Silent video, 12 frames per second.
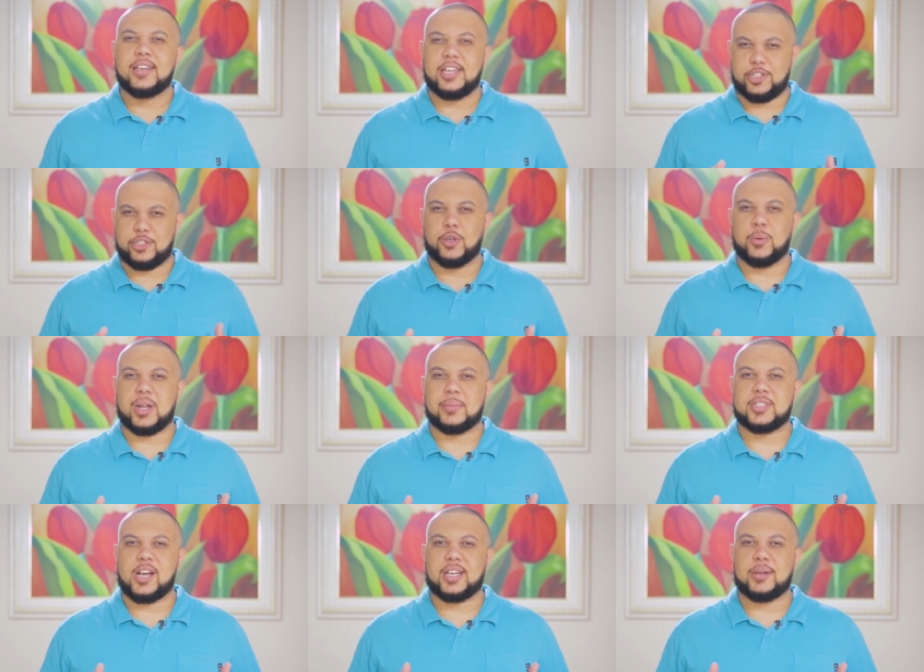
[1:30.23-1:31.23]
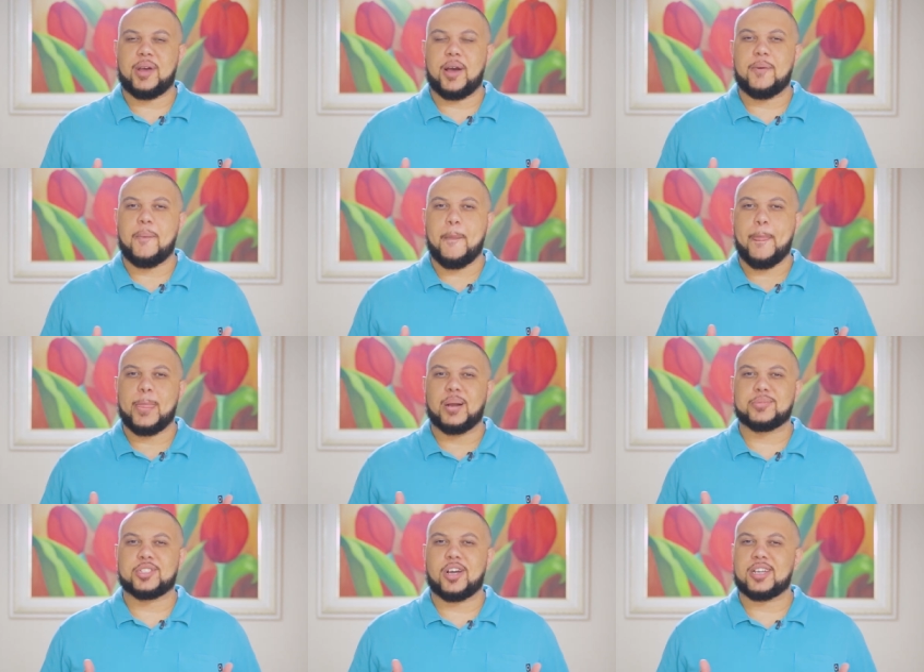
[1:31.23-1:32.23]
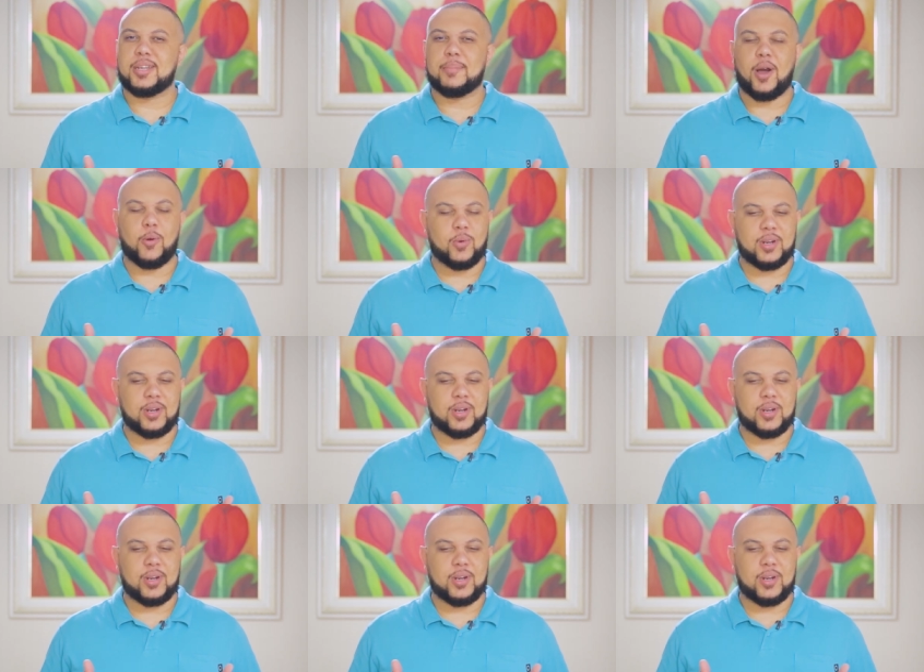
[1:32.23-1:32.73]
And you know what I'm talking about? I'm talking about